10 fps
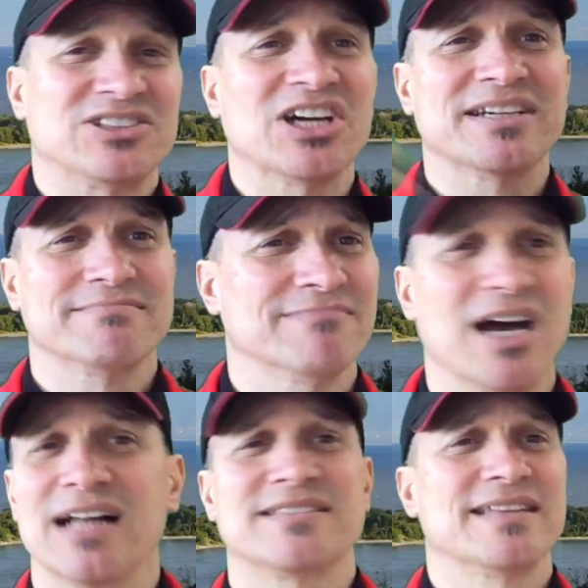Done,
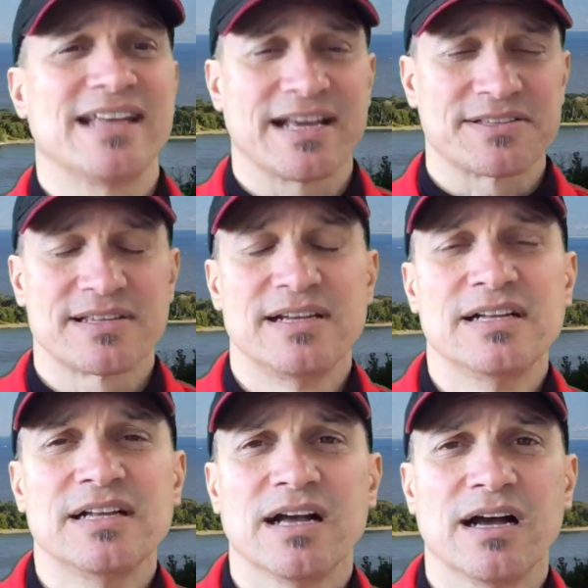on to the next.
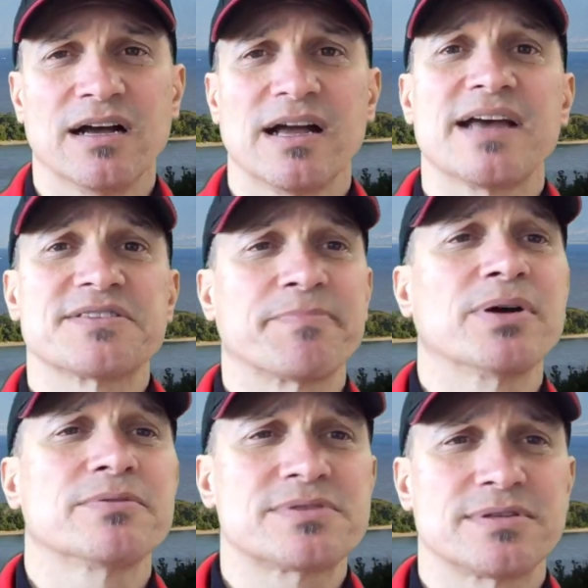As
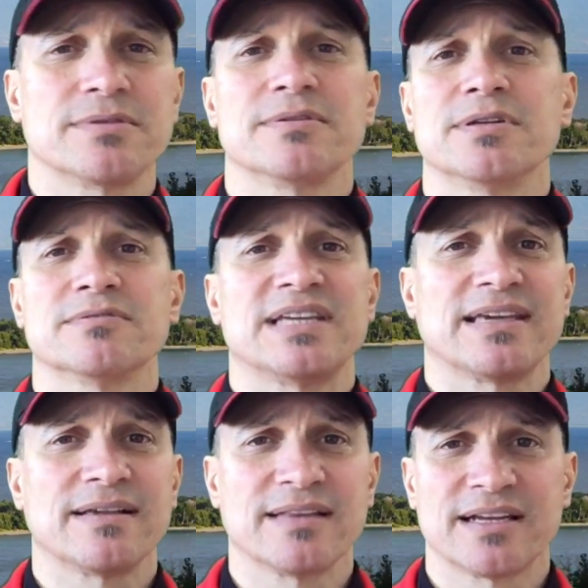opposed to, you know,
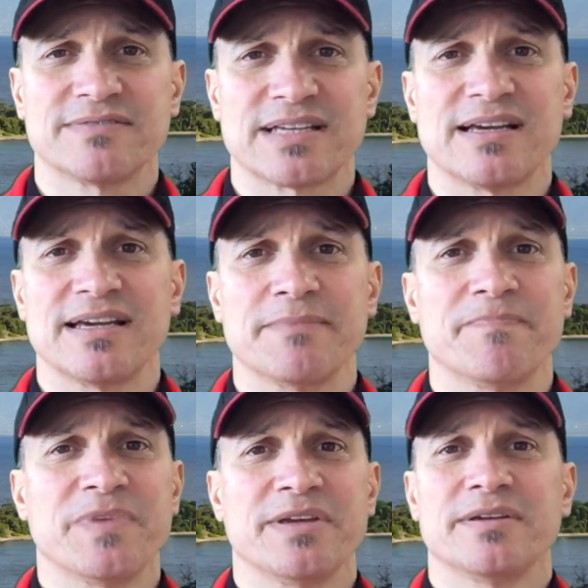taking a lot of
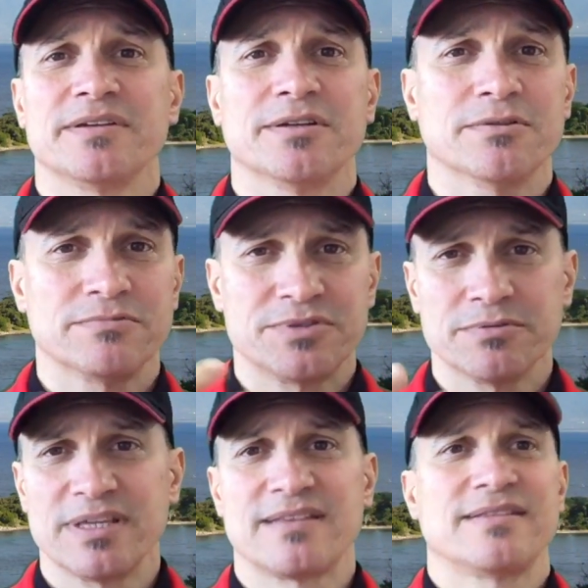time, you know,
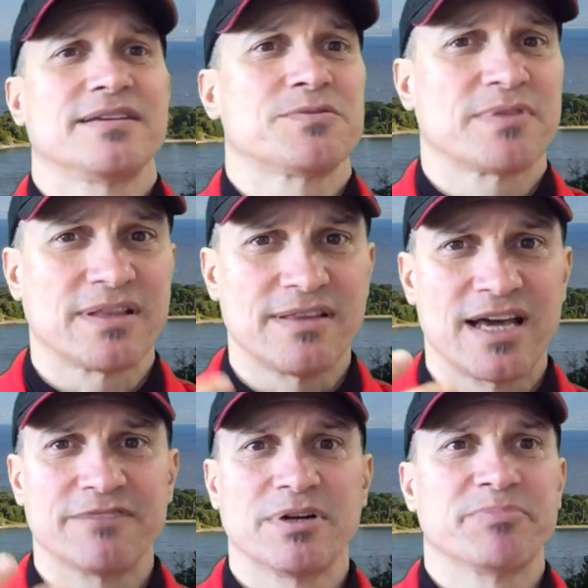doing things with a
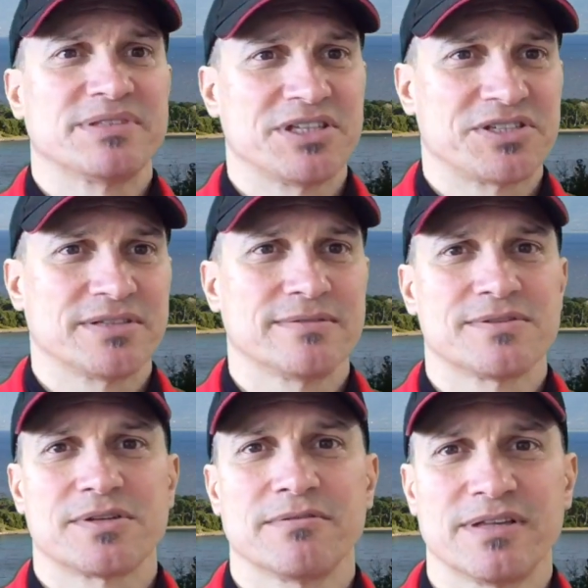lot of repetition
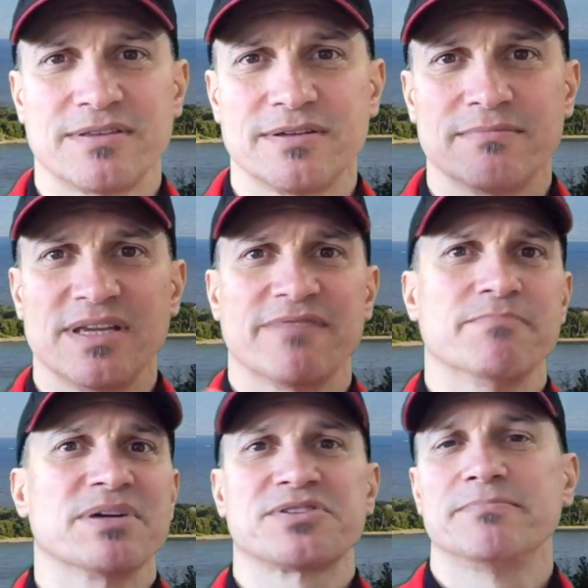so that you have
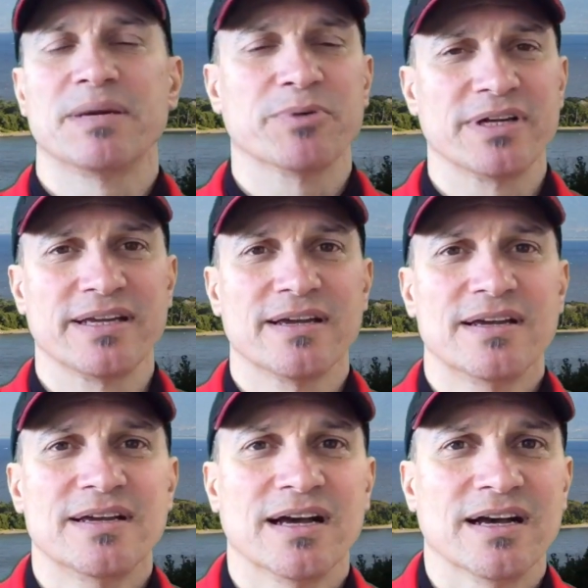muscle memory,
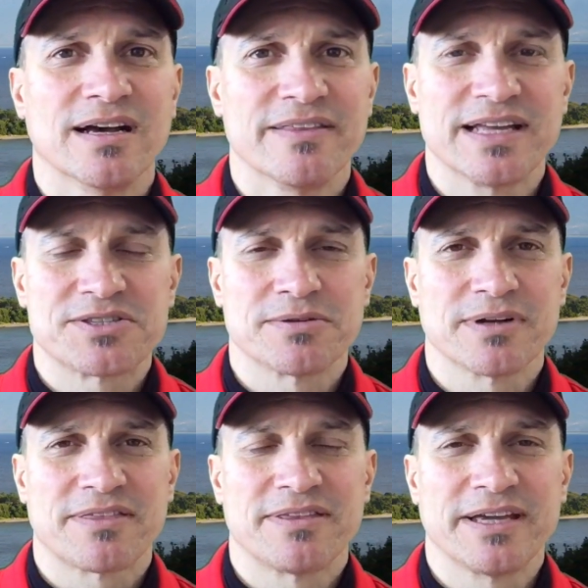that
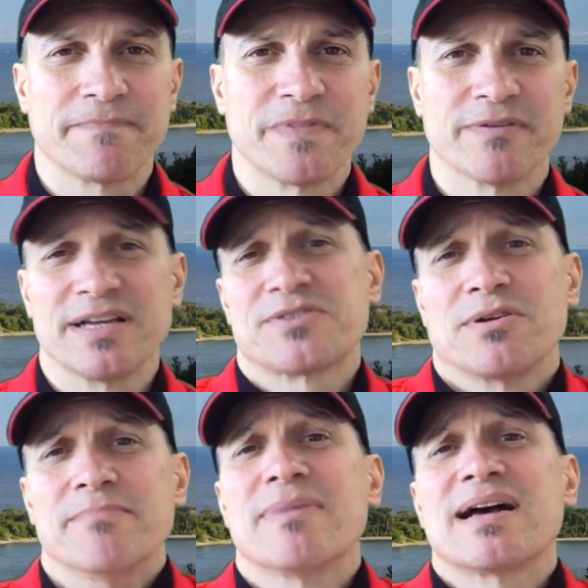sort of thing, right?
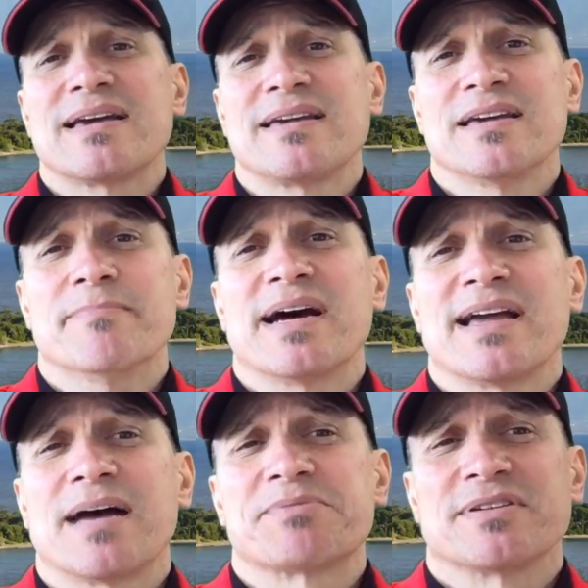So in
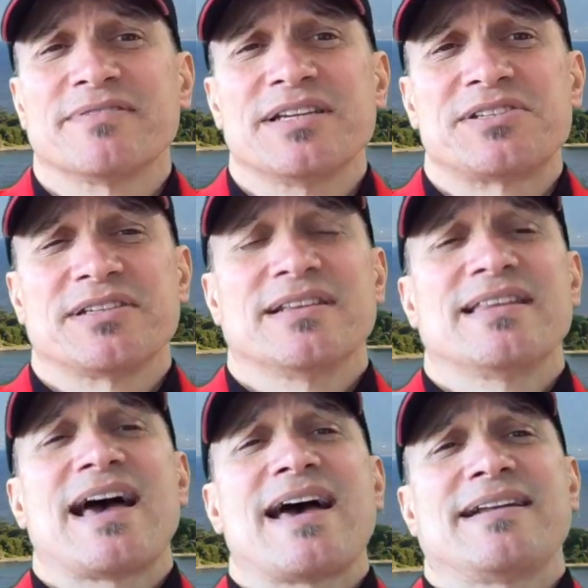my observation,
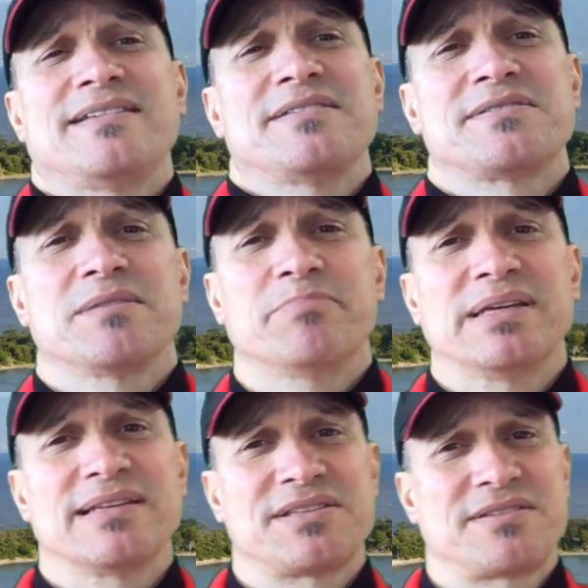that is the
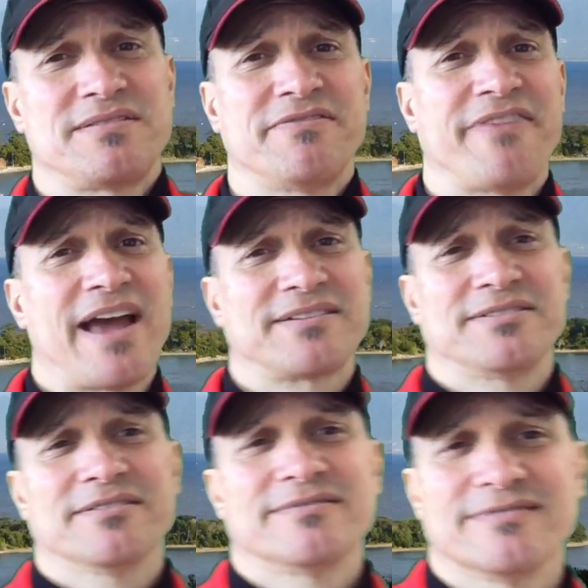biggest
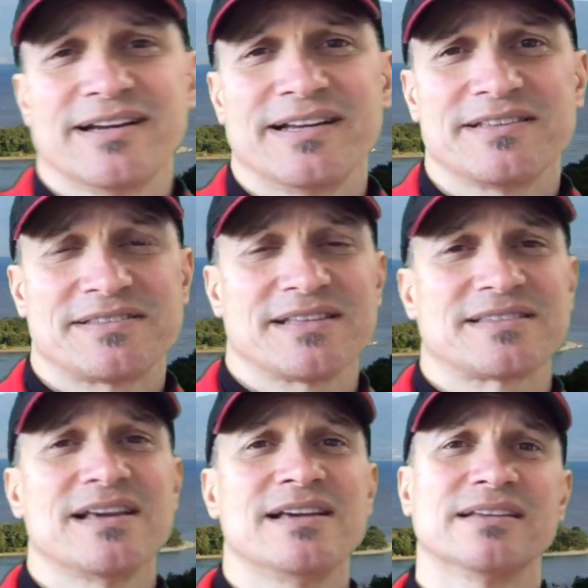factor, right, is
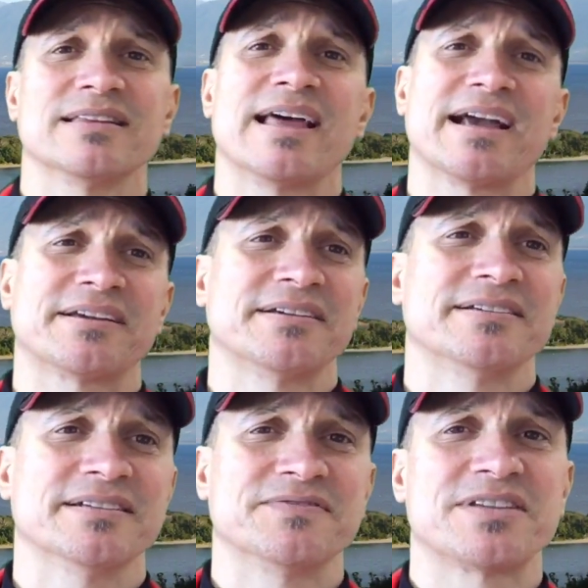this lack
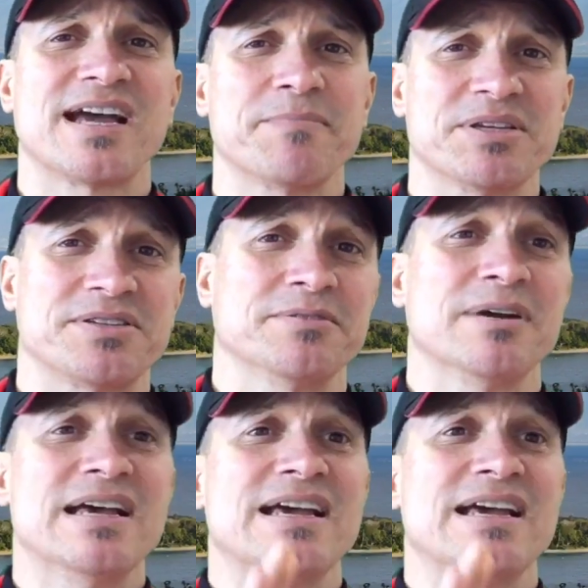of time issue.